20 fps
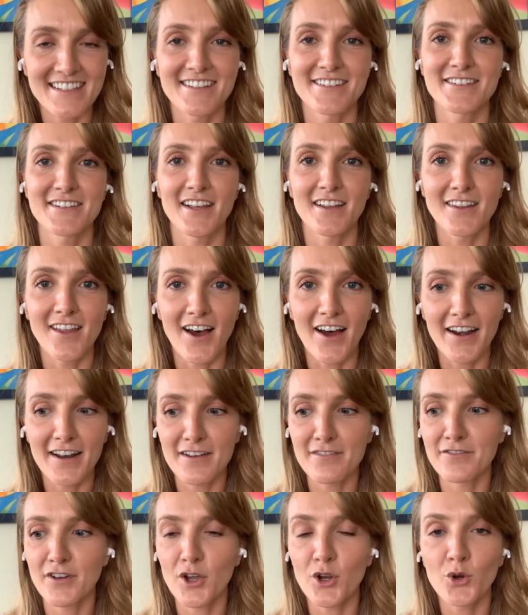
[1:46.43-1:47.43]
There's a lot
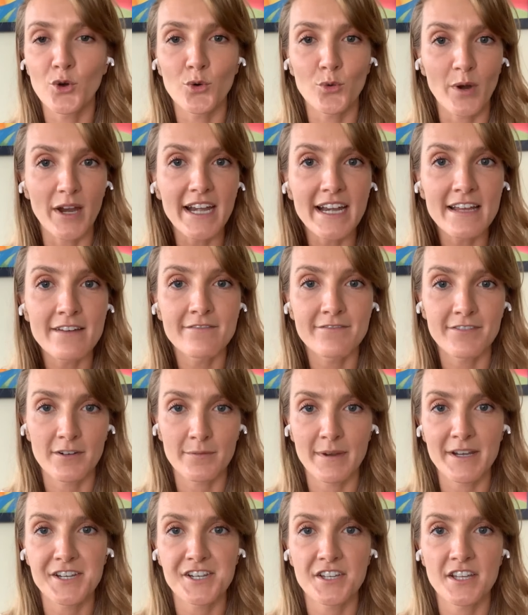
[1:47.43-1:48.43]
of great
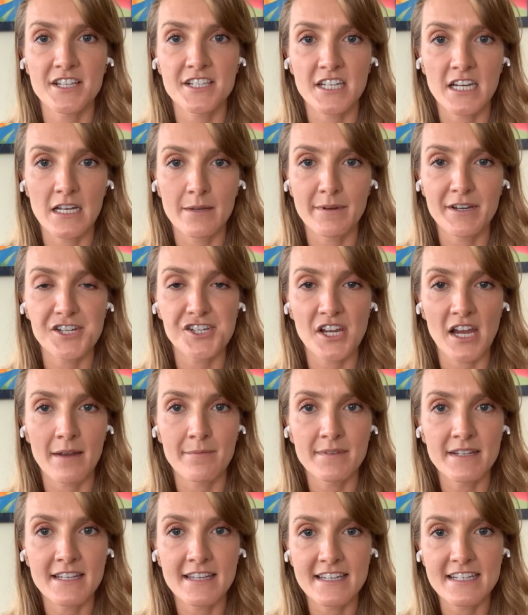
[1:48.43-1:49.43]
information that's going to be
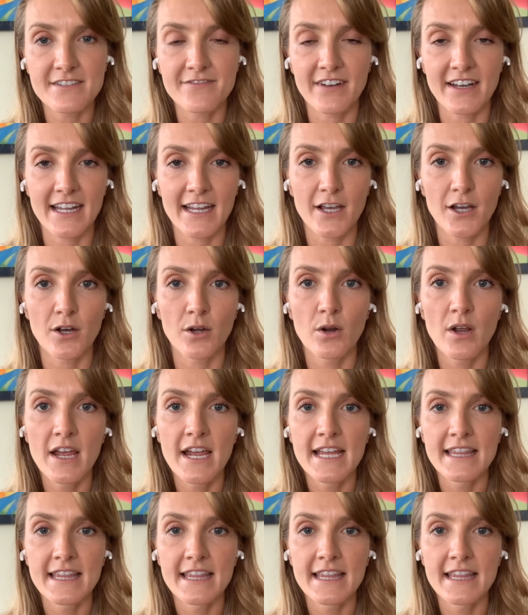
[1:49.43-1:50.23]
jammed in this video